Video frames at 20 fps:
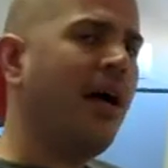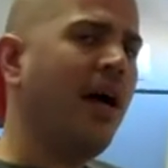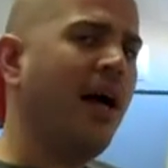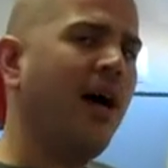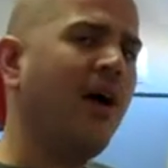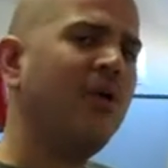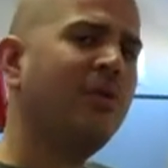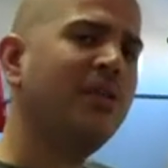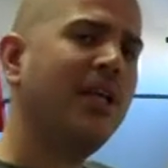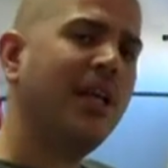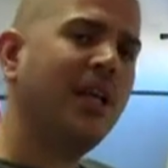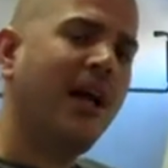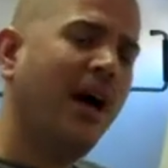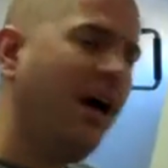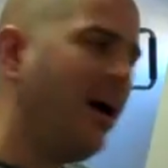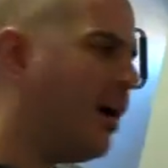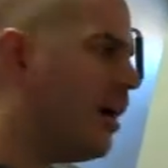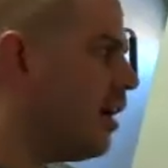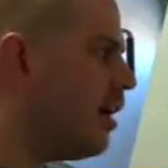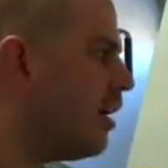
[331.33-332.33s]
I was like,
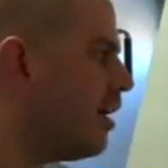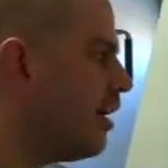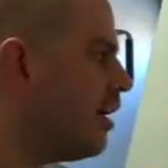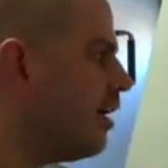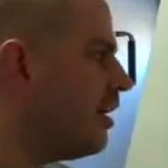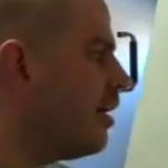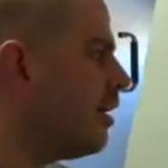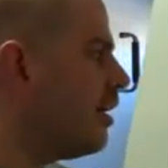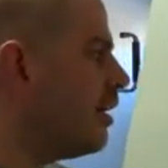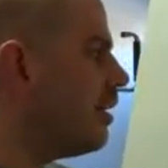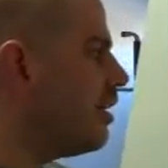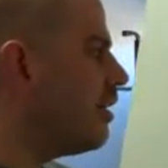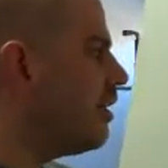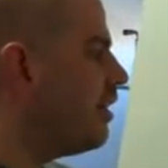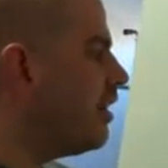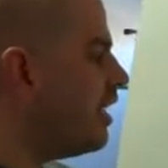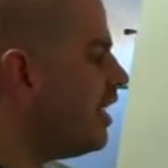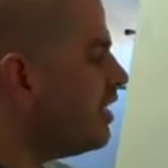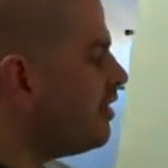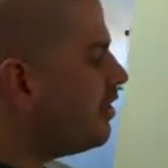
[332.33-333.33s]

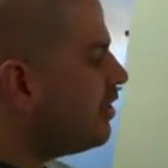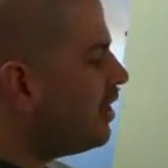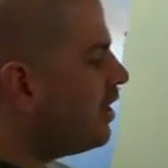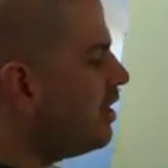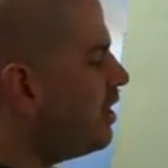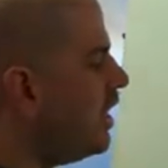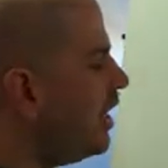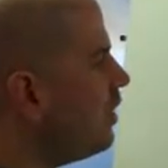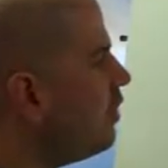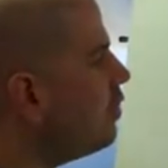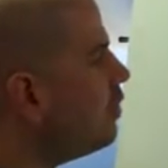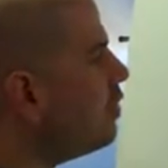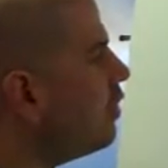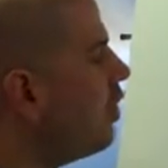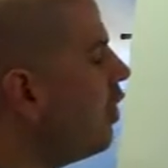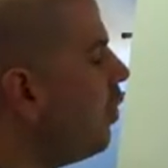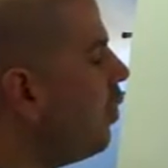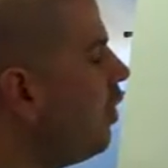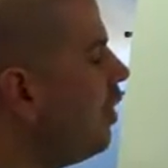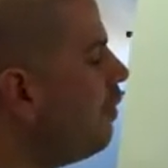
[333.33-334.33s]
these continue to
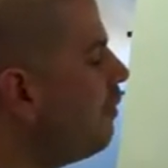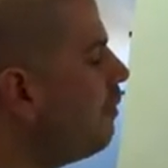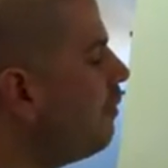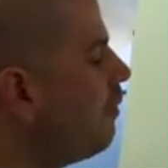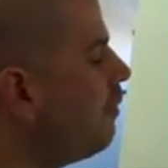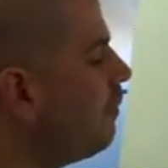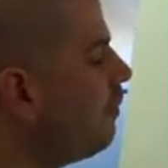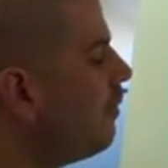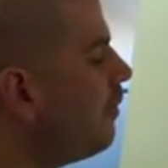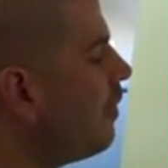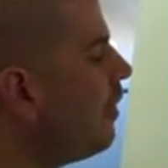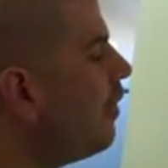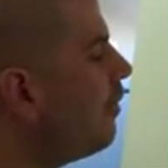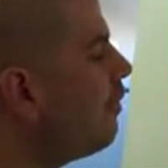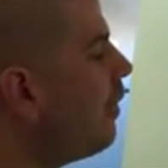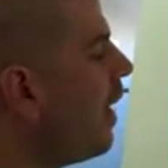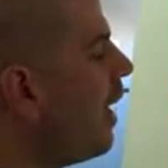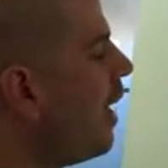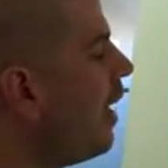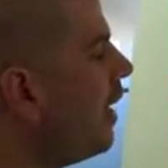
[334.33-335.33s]
go up
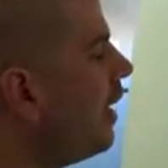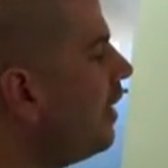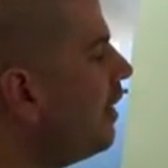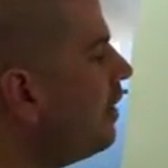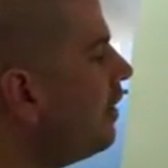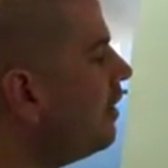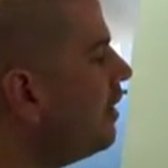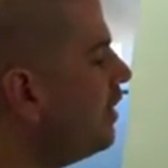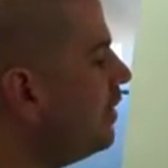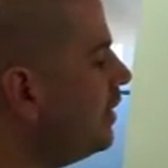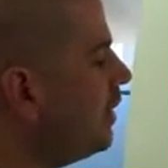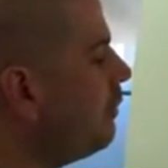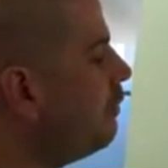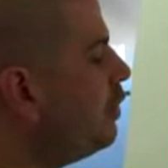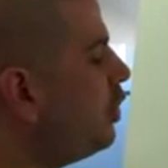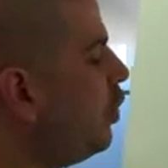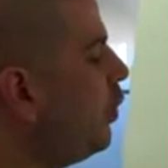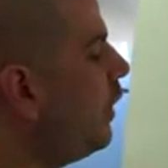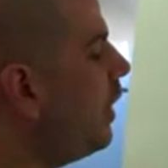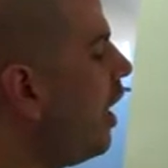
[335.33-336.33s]
by the
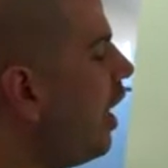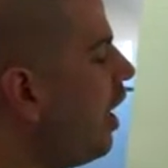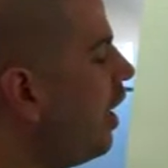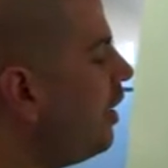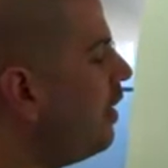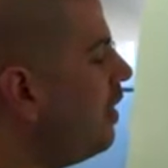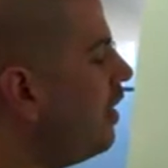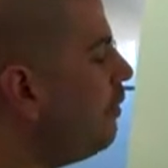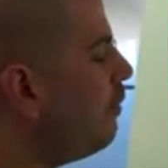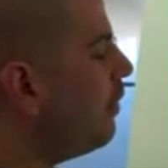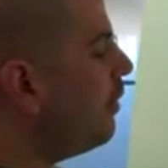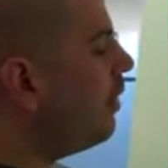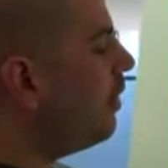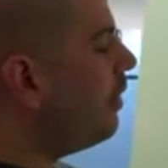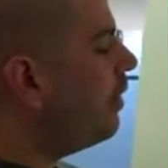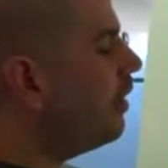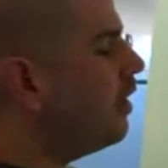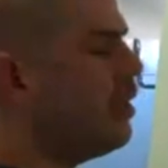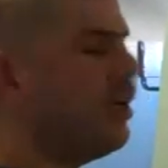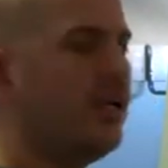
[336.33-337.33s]
subsequent odd number.
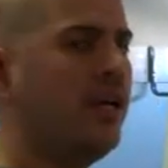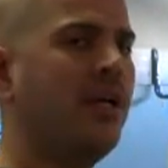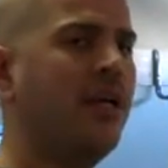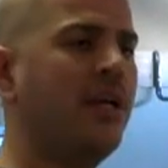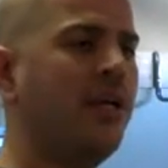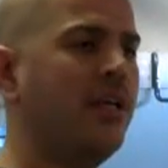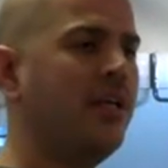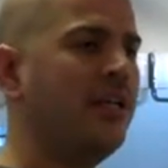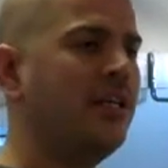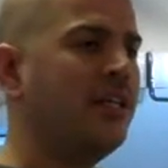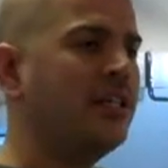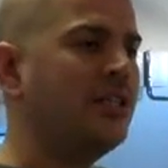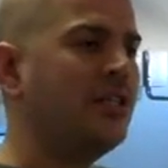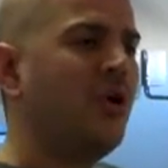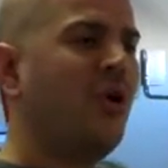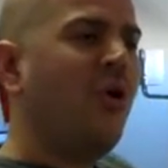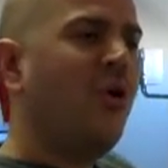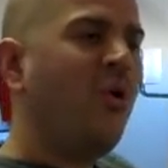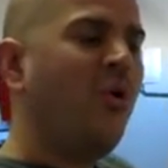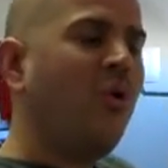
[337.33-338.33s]

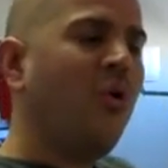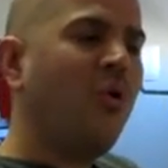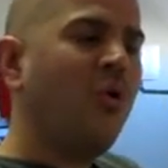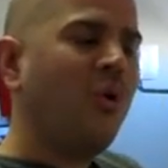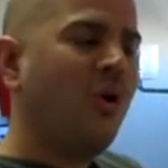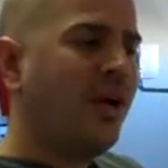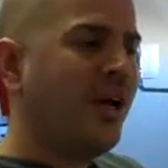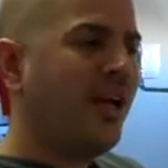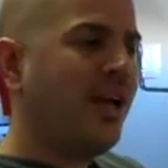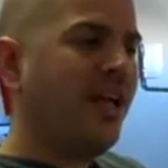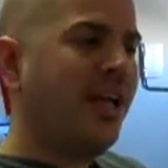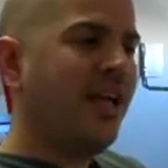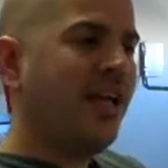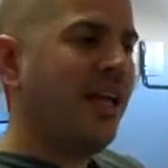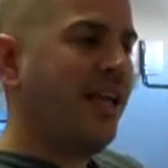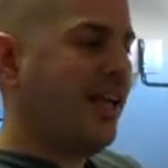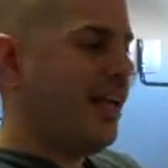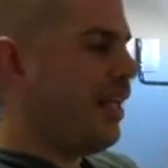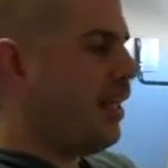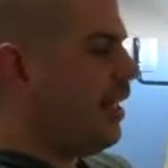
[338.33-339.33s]
So,
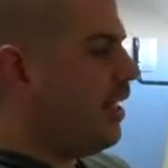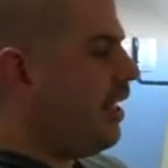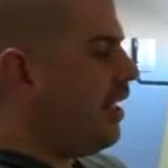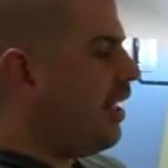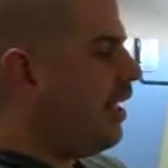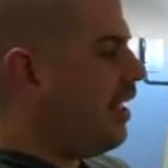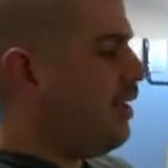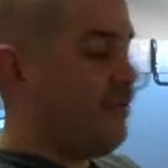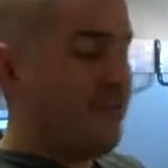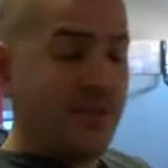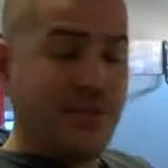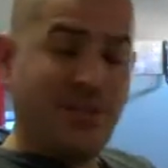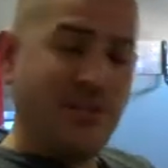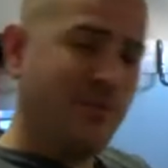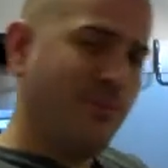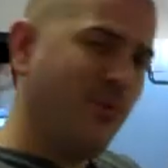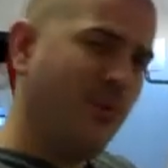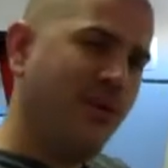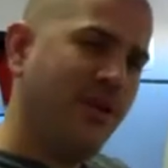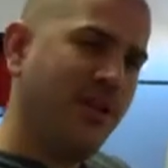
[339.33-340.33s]
if this
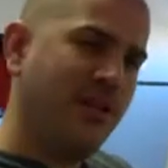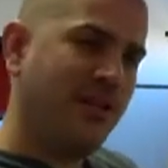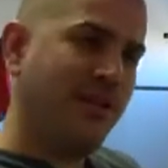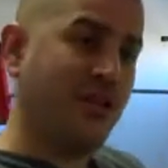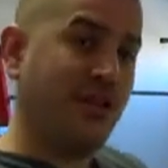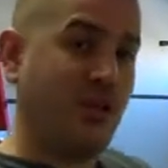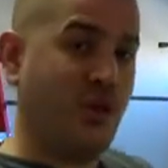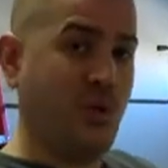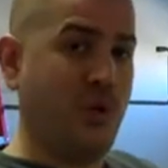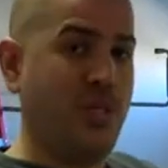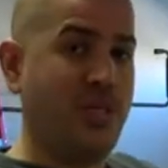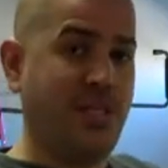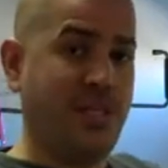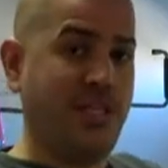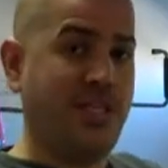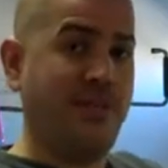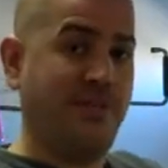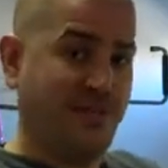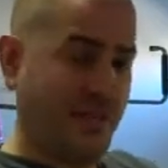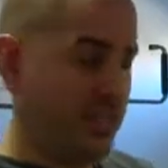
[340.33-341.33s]
is more than just a
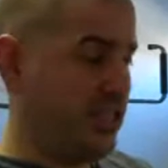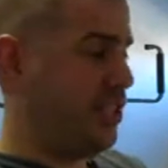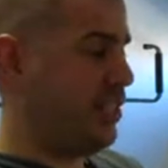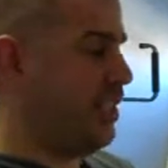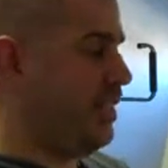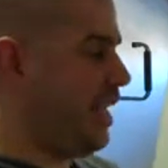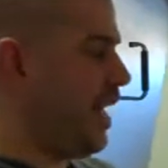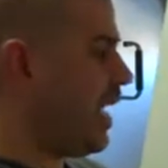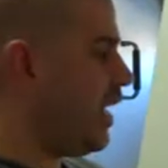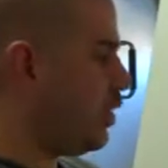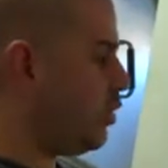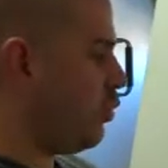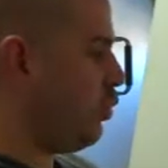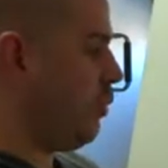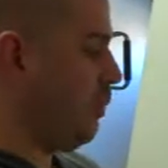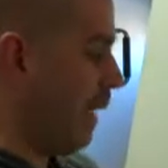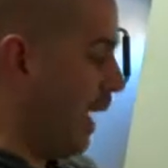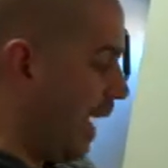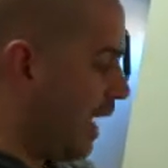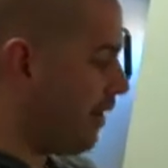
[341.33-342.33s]
coincidence, if this is an
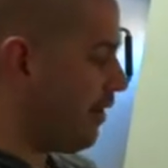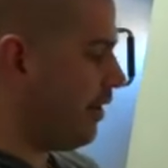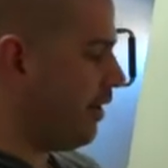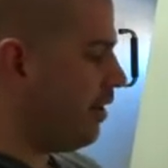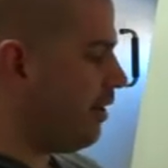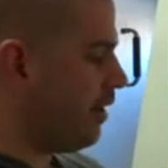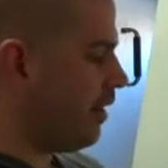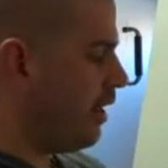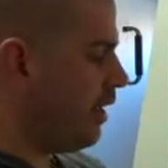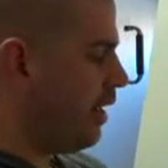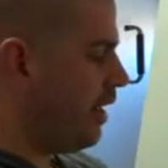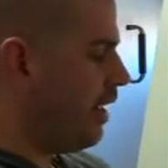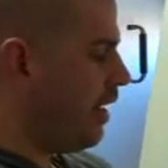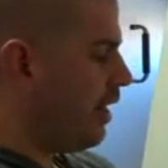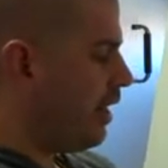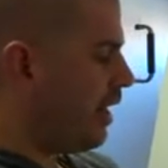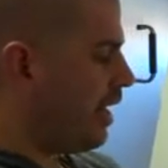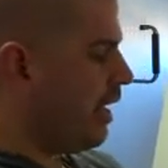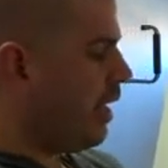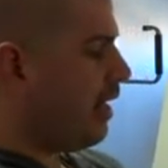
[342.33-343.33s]
actual pattern,
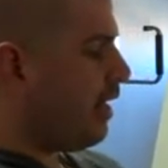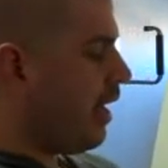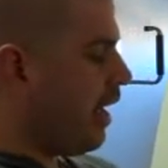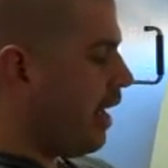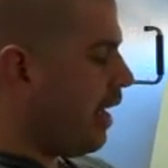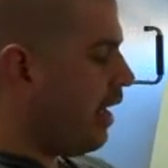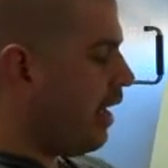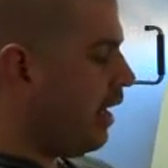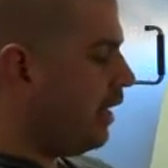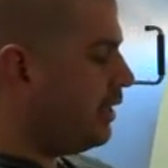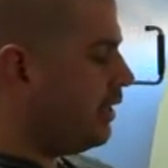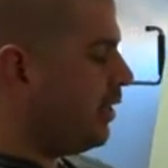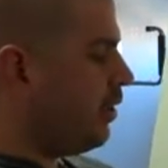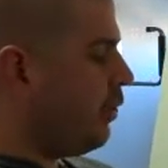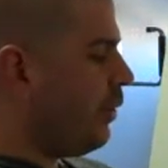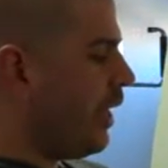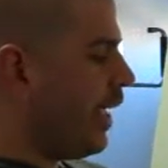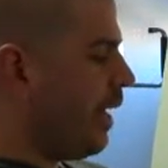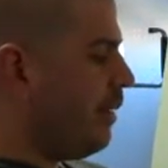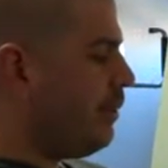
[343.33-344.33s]
then I said,
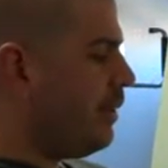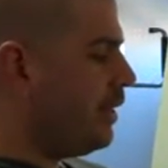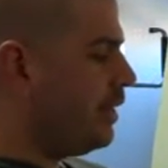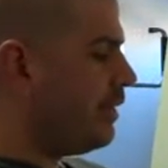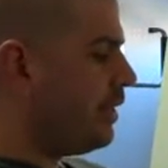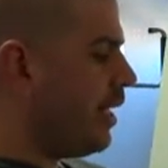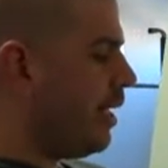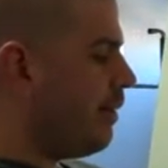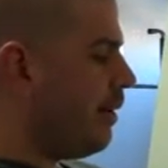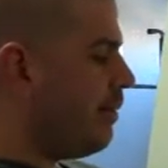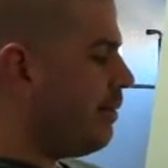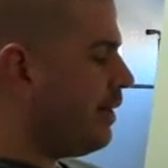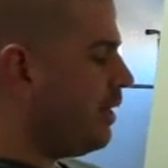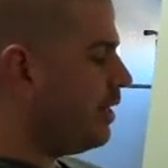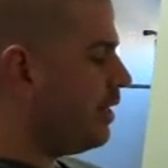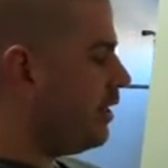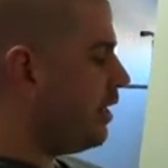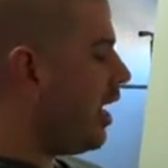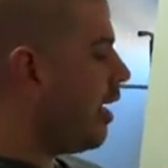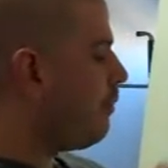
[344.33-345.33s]
okay, I'm going
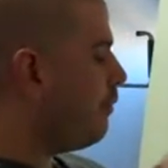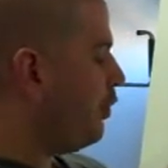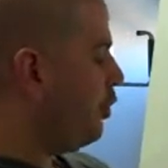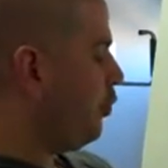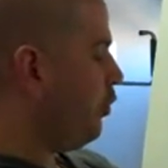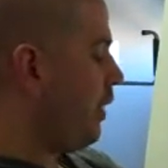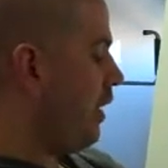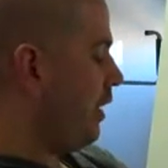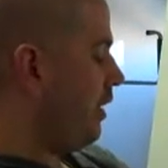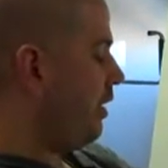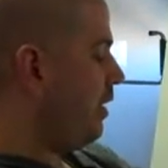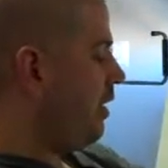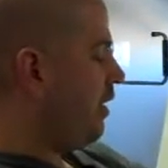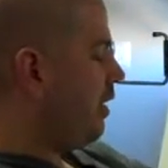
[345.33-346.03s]
to stop doing